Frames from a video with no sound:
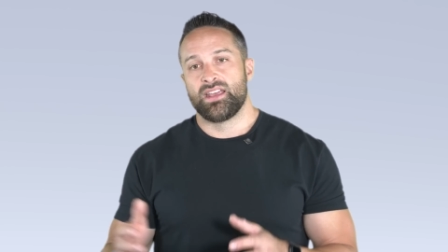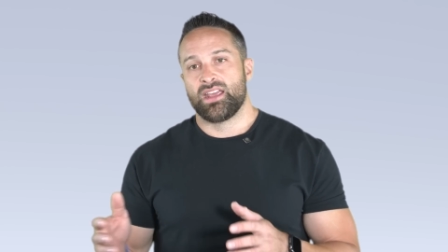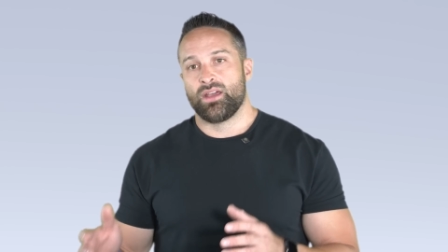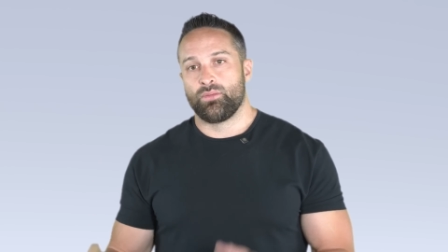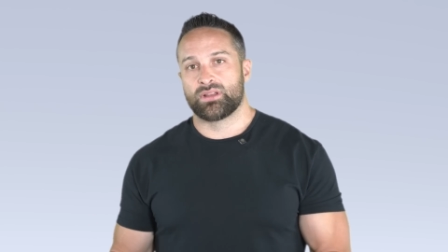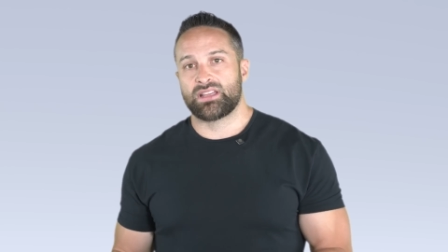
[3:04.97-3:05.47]

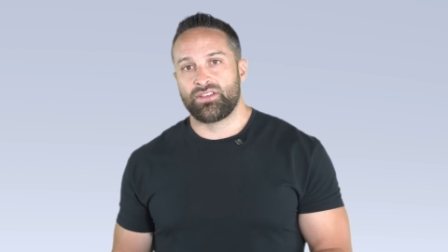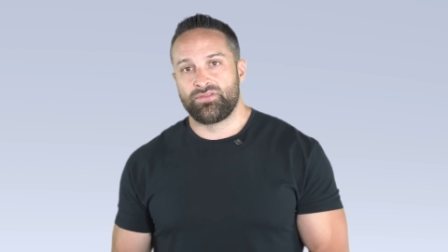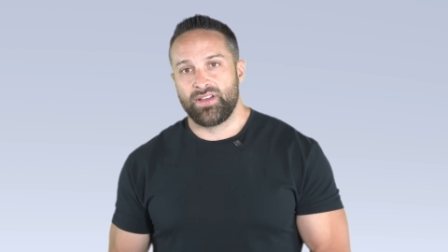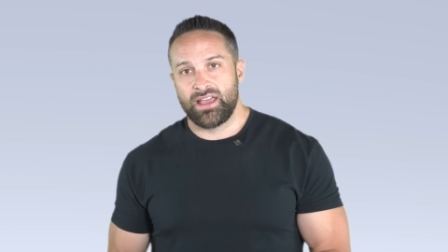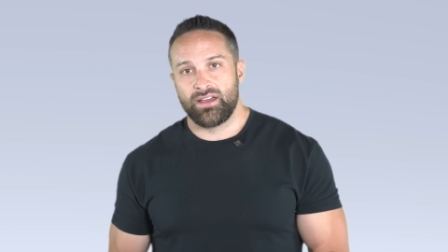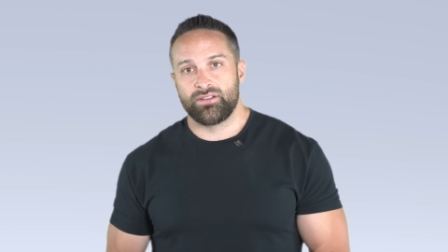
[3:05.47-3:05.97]
And what they
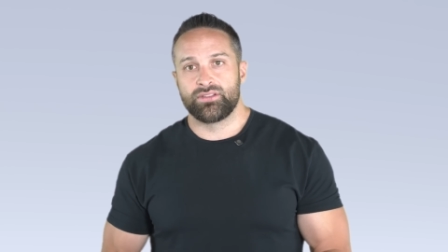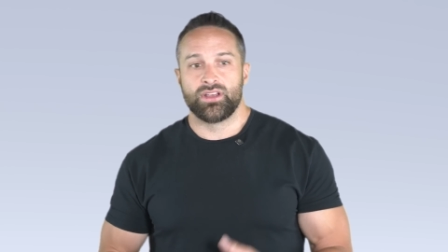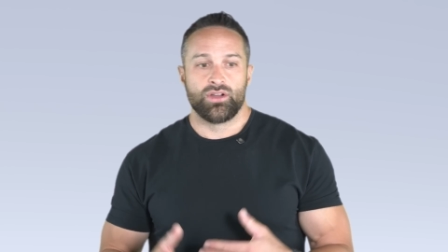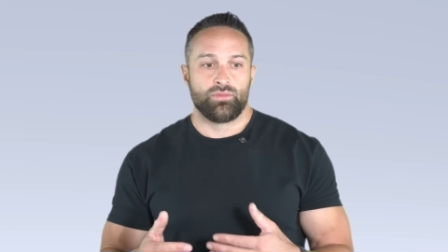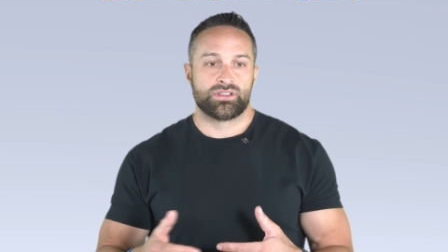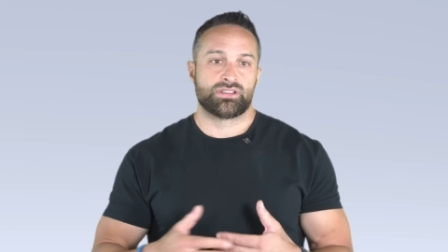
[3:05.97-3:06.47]
found
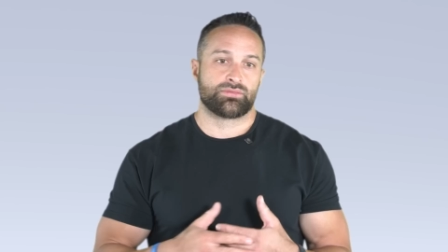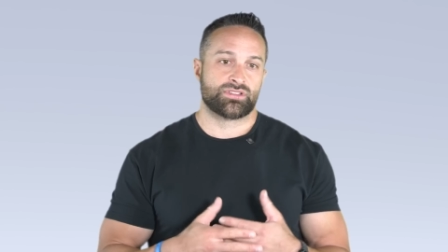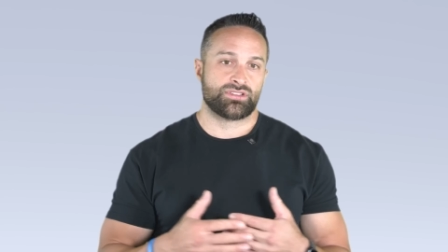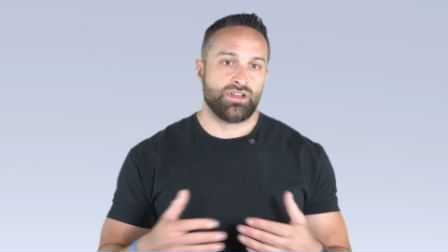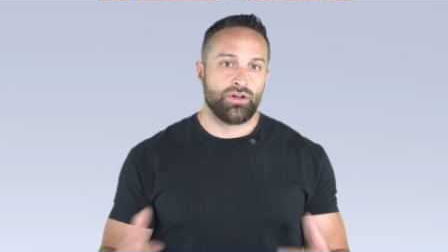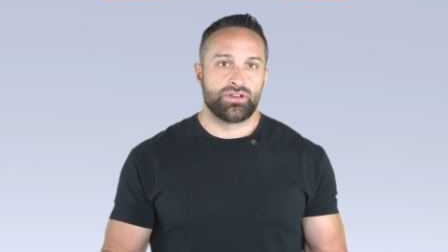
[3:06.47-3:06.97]
was there was
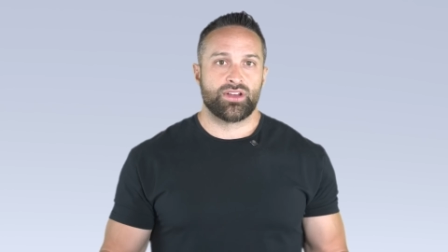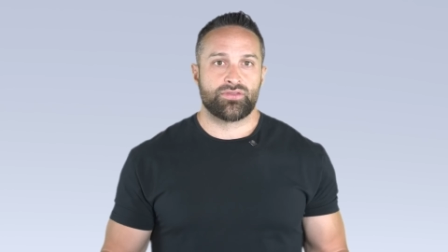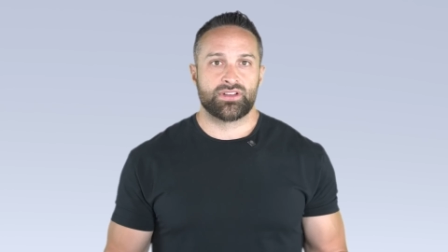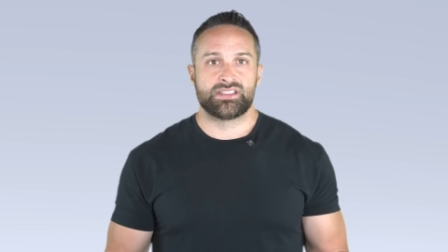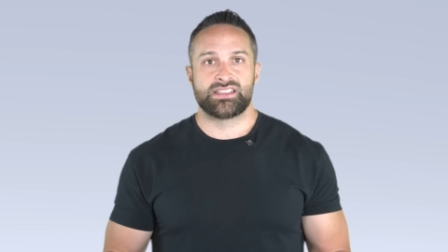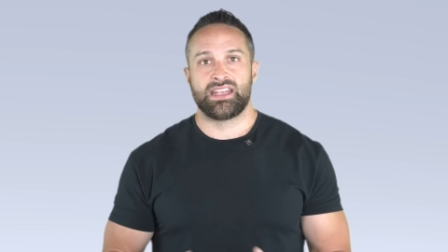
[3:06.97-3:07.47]
no
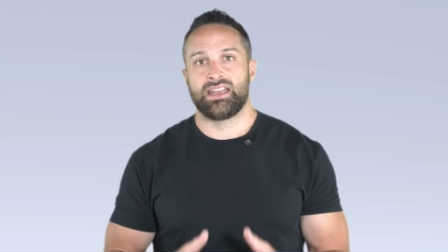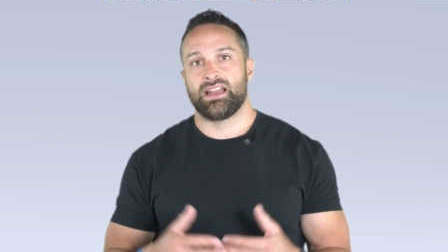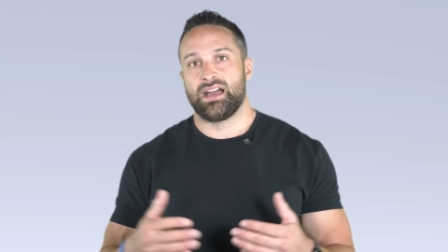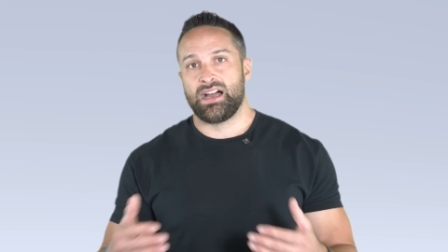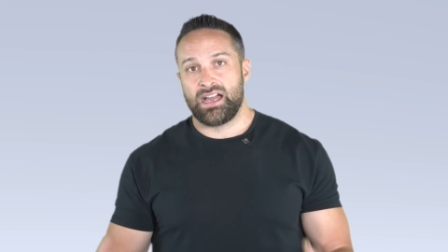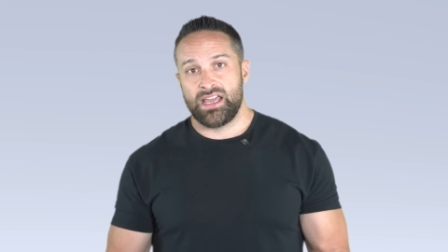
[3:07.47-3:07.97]
difference in
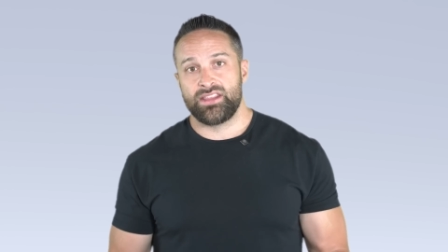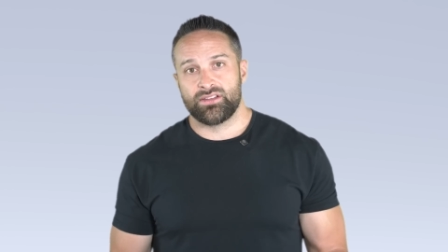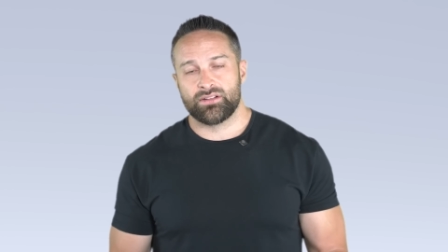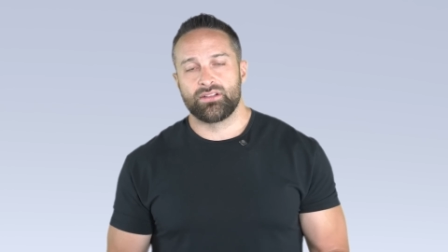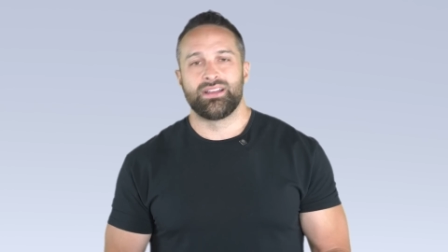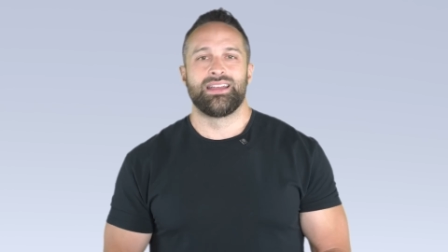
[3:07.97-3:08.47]

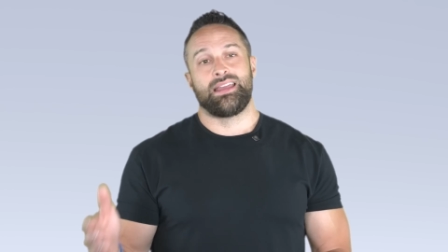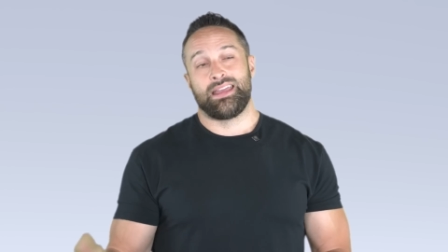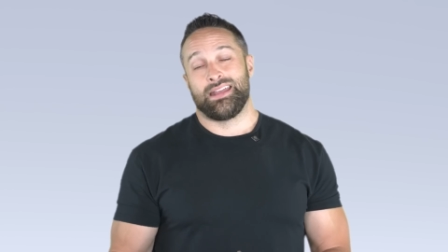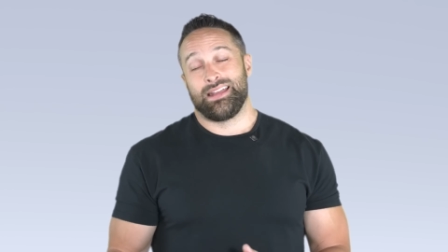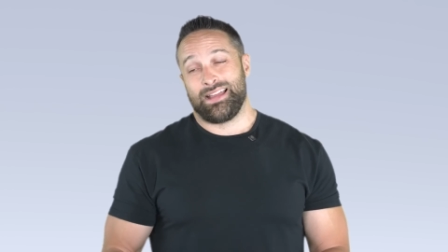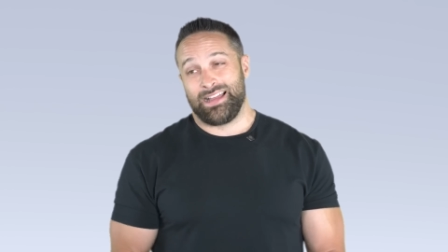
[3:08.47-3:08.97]
either.
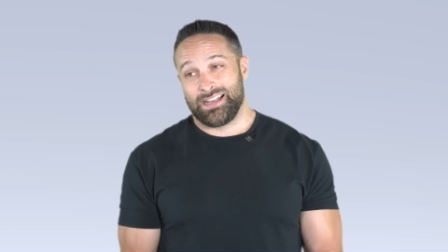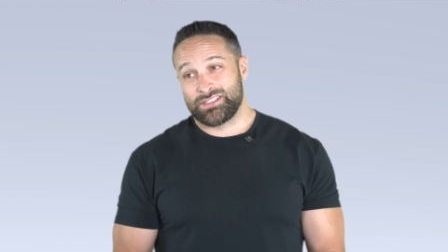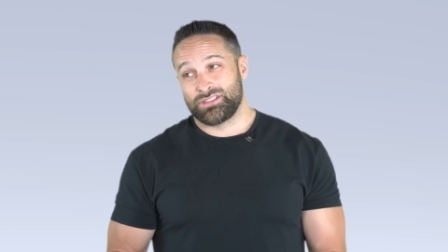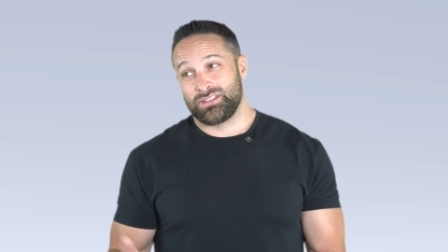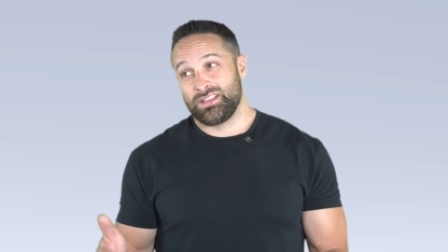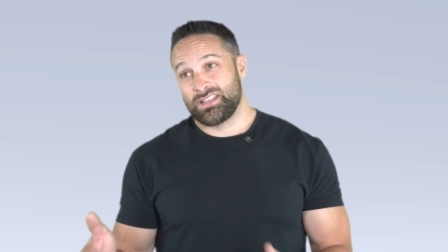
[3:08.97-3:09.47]
And
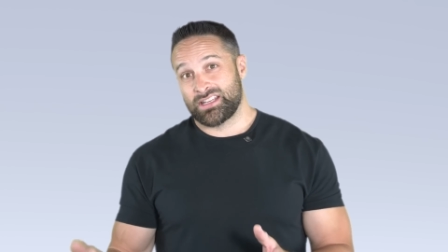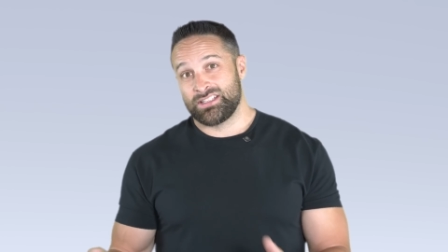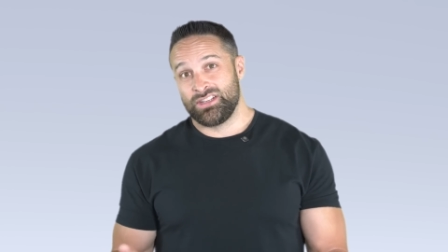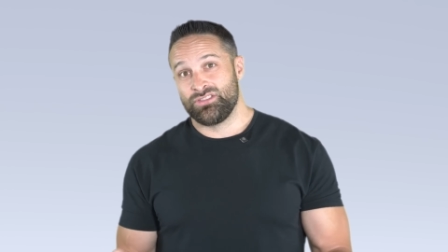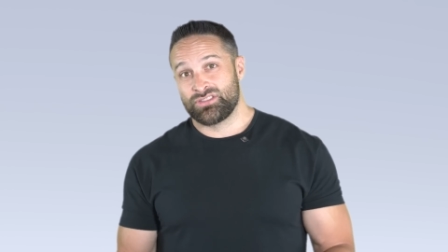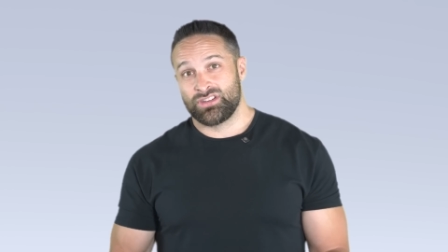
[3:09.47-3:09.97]
actually, the
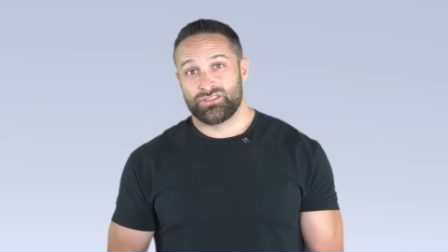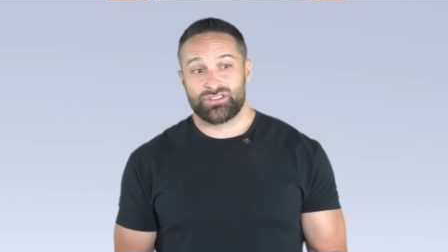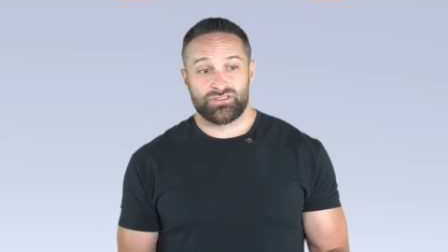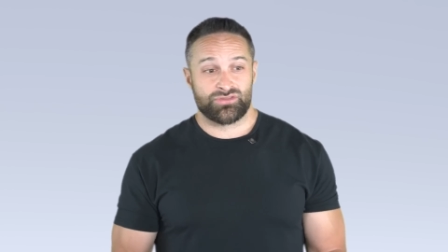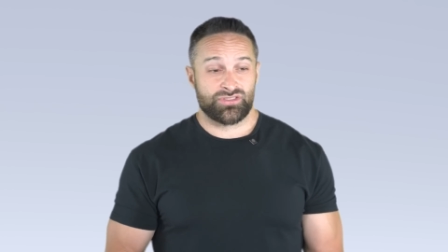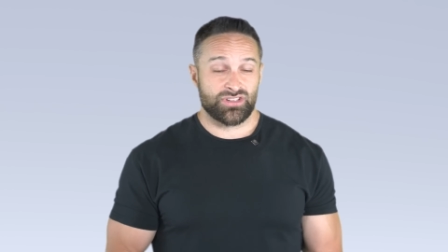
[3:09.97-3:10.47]
continuous
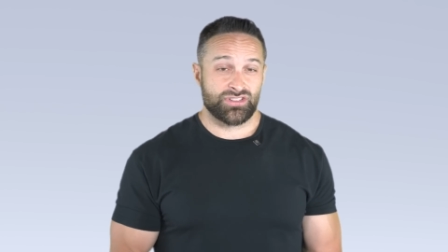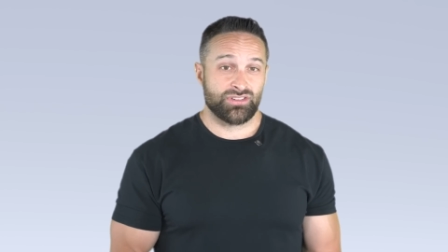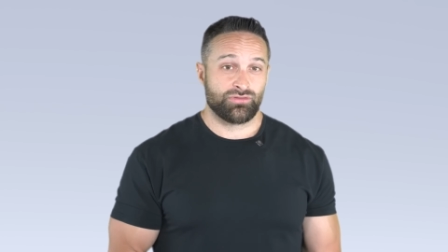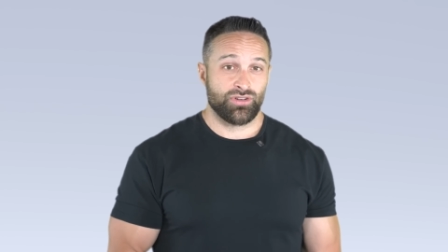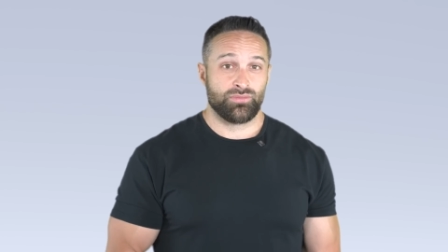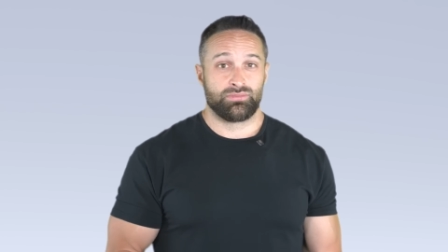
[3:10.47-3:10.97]
energy restriction
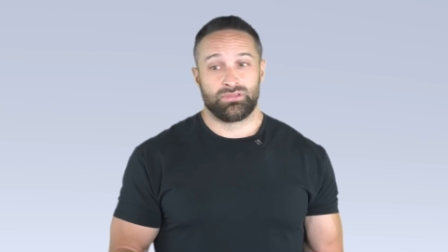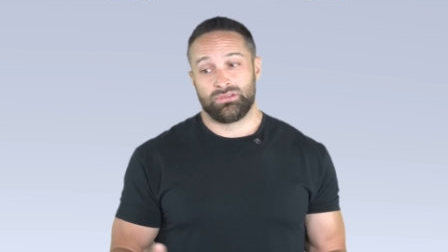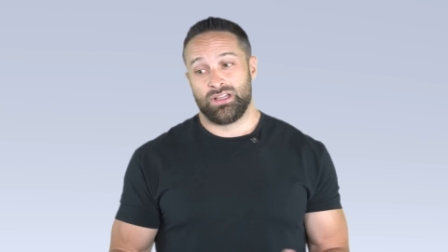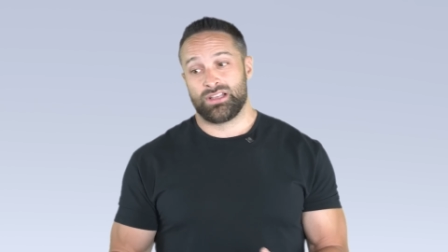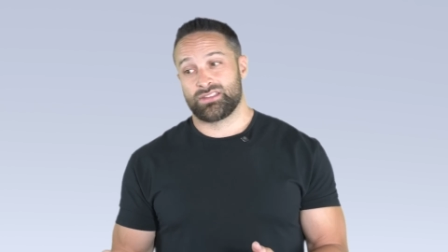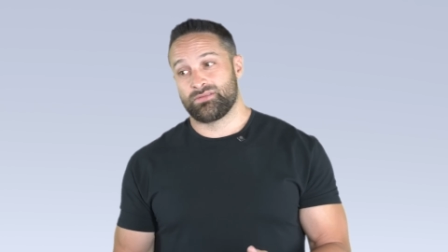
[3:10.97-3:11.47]
group
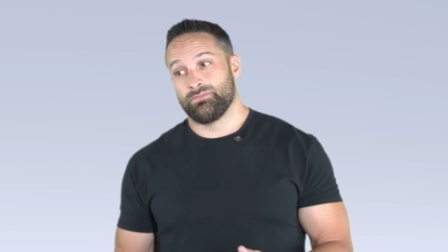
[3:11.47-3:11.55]
lost